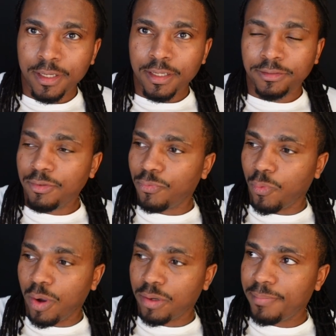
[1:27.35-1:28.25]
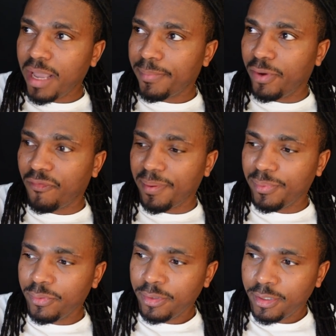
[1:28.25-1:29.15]
So, welcome back, beautiful
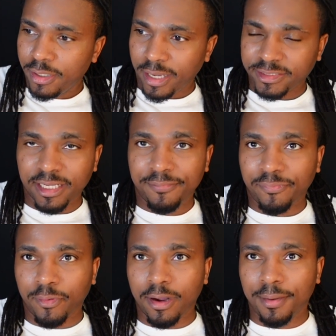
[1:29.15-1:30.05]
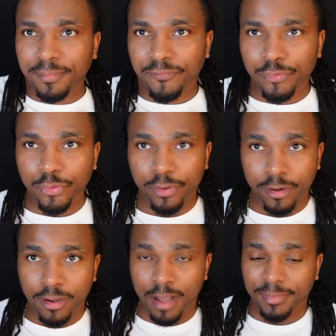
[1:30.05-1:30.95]
people. Like I said before, I'm, if you're new
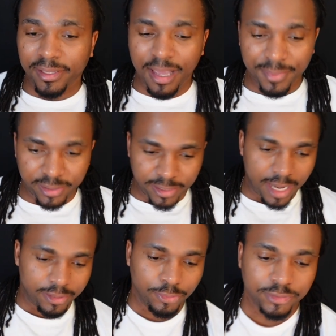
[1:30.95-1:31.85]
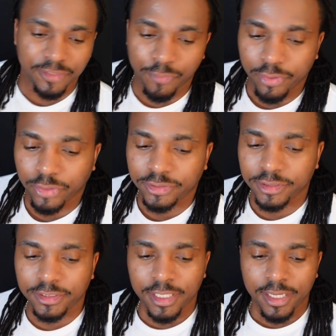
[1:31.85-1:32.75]
here, I'm Lee Hammock, the diagnosed stuff for
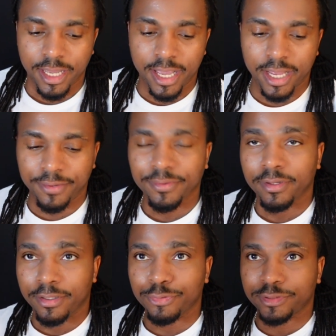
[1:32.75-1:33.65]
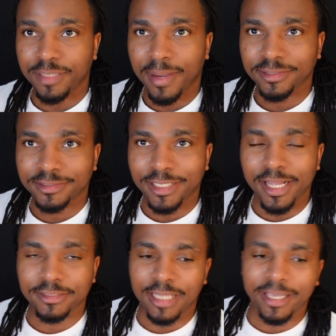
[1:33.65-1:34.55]
narcissist. And you see my
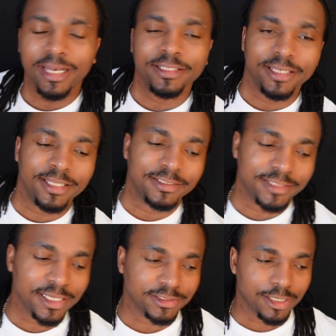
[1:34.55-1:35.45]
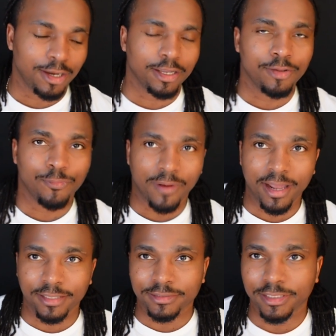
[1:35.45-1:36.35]
skits. I get into these skits, y'all. I get
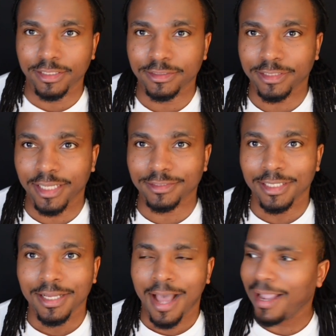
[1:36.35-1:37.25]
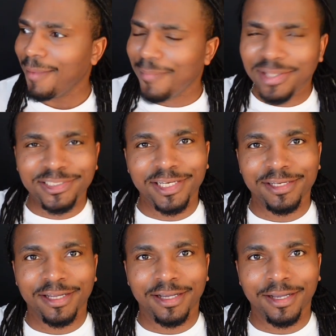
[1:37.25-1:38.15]
right into these skits. I got mentioned
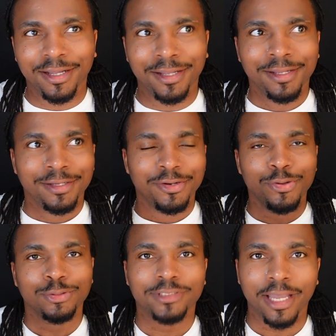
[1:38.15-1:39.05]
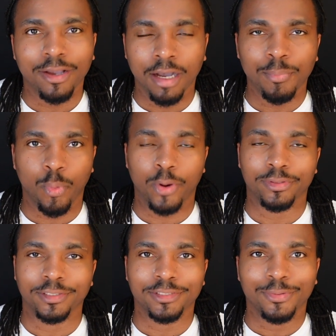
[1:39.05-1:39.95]
in the uh, the news site
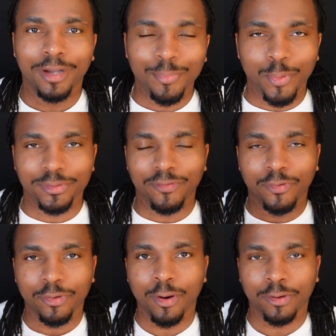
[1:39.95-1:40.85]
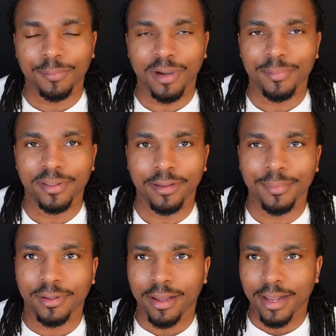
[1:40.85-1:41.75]
Upworthy. So Upworthy wrote an article about me.
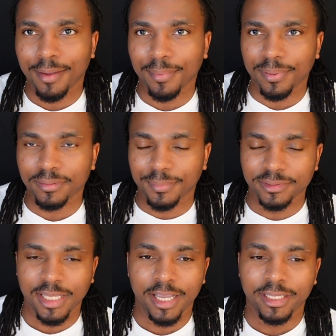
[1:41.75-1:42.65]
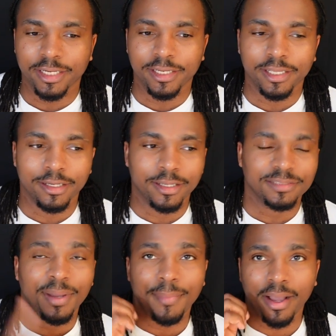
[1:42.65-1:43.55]
I'm a I'm a, I'm a tag it in the uh, it's
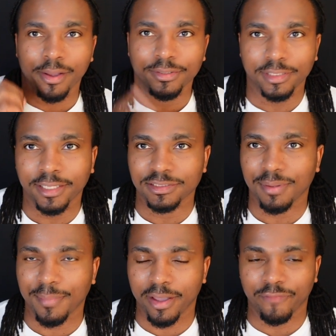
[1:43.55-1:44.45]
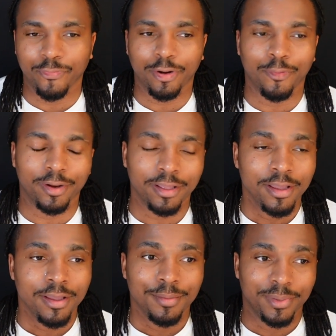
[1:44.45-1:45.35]
in my bio. The link is in my bio for it already.
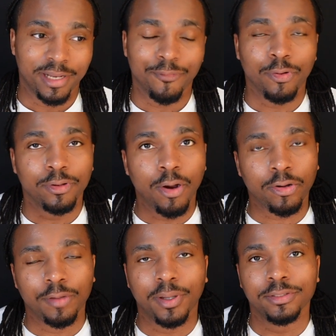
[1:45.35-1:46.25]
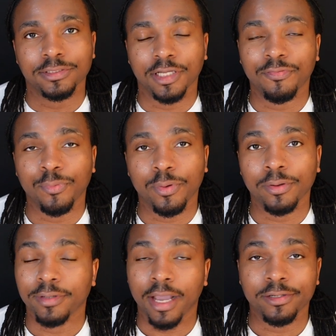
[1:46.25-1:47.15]
But they wrote an article about the
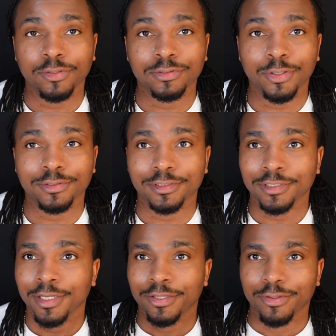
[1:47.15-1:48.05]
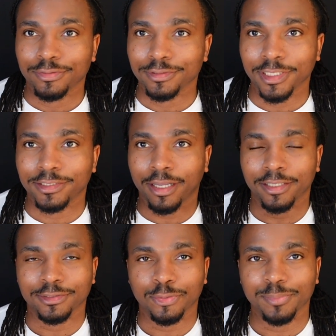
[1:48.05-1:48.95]
self-aware diagnosed narcissist using TikTok
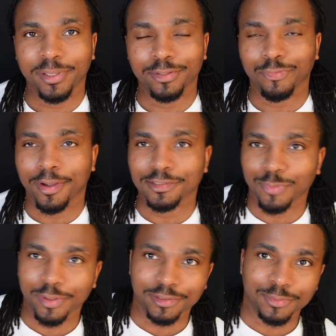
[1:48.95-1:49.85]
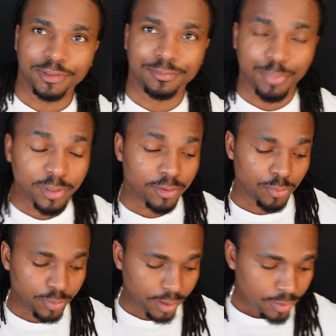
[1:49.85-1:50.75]
and social media to raise awareness, which is pretty
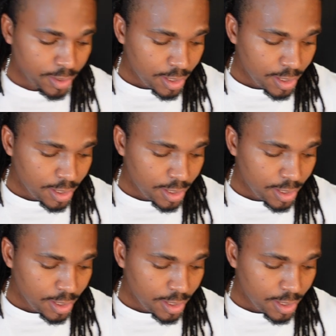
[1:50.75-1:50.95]
cool, y'all.